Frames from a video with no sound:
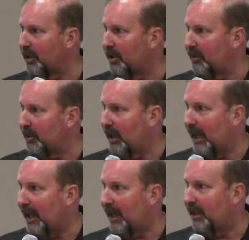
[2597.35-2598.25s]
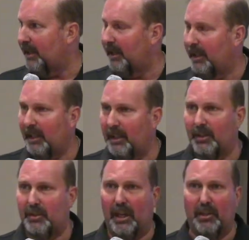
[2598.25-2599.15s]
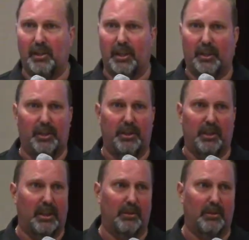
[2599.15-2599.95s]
Litchfield had in his tenure at Goodyear.